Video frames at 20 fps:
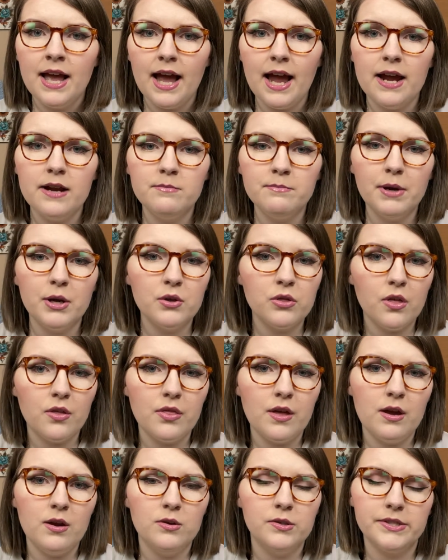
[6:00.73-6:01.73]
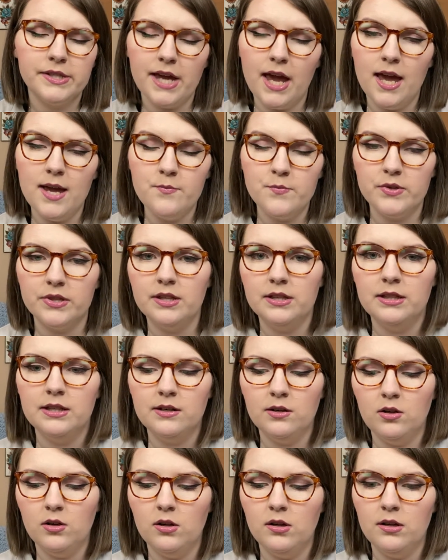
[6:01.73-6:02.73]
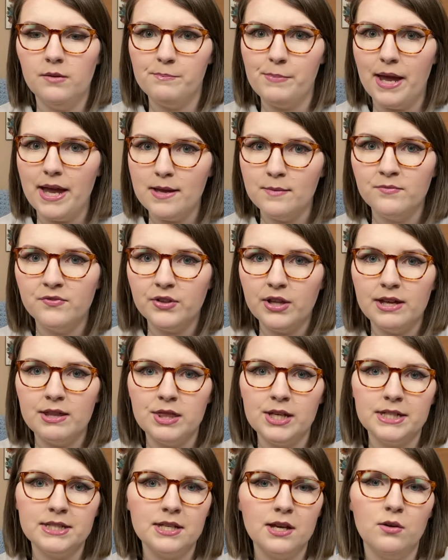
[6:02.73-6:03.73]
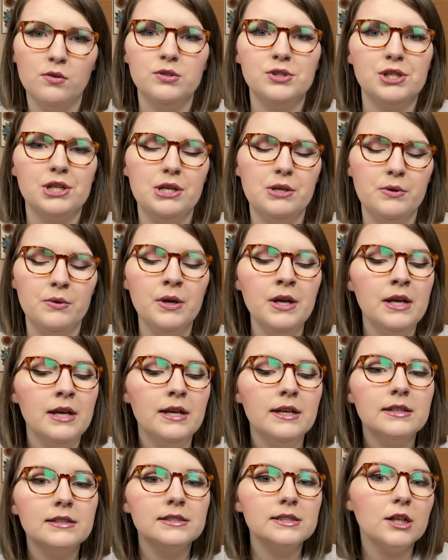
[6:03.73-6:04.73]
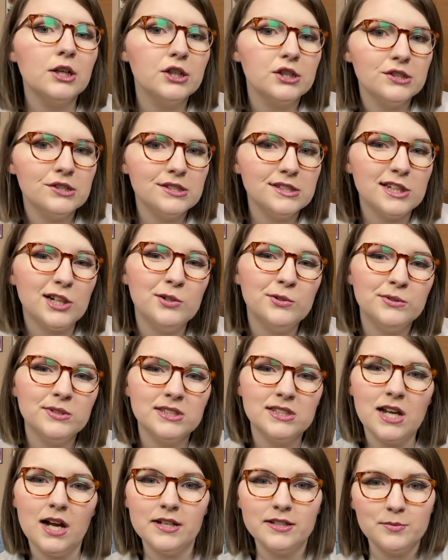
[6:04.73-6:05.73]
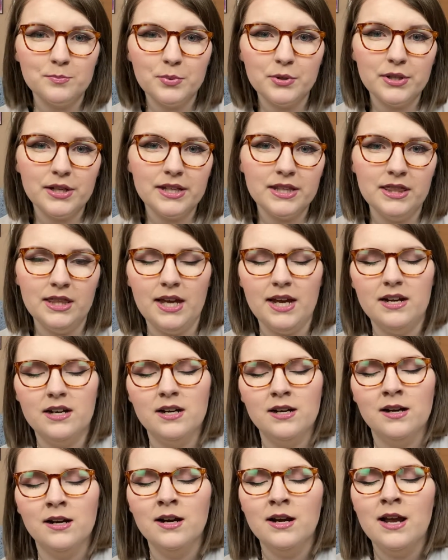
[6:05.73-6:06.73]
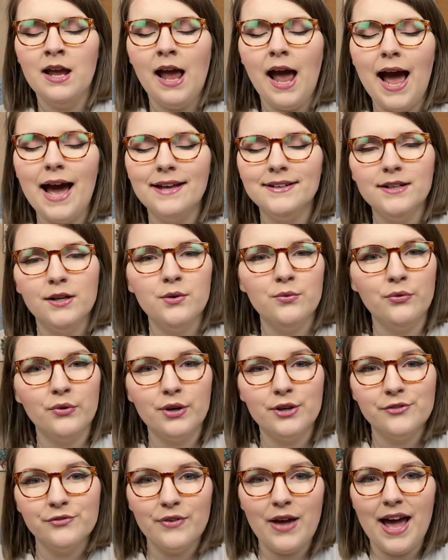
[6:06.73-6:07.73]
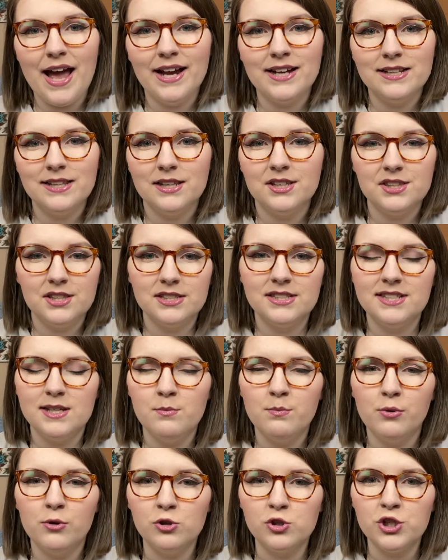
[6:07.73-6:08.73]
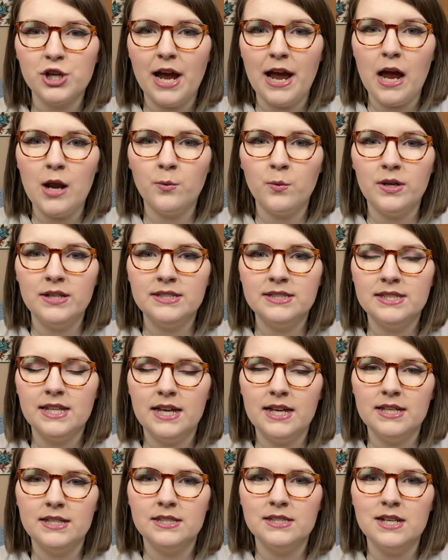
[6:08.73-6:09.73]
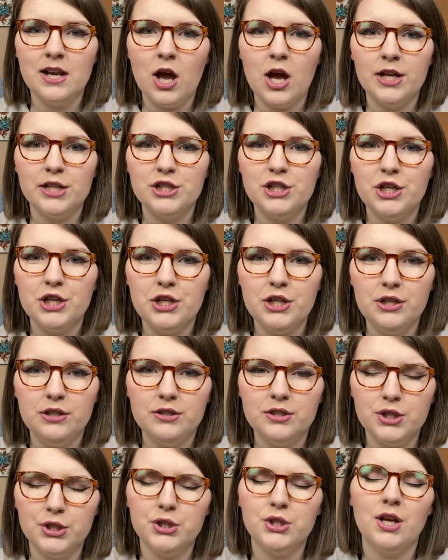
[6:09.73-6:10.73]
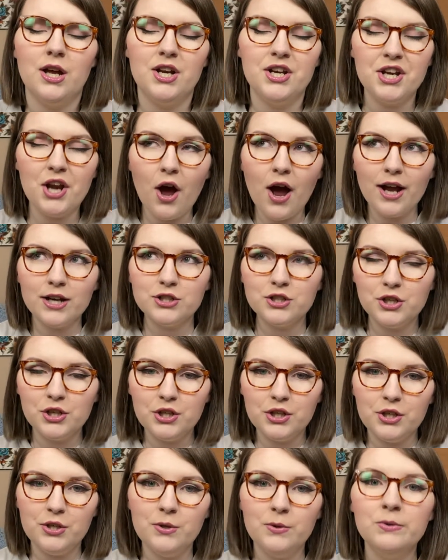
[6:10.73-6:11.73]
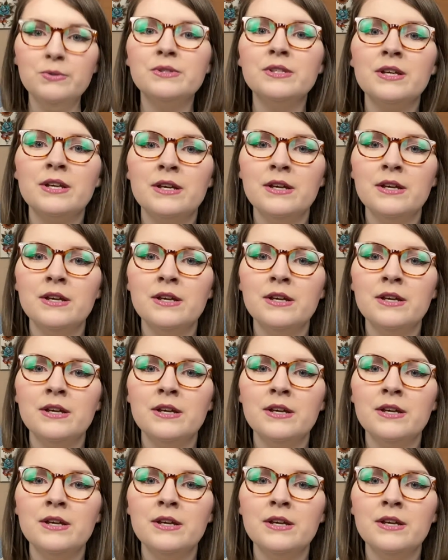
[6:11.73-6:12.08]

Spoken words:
and both of those came with a little pamphlet that tells you certain stones not to put in there. I know for a fact that the Simple Shine one says not to use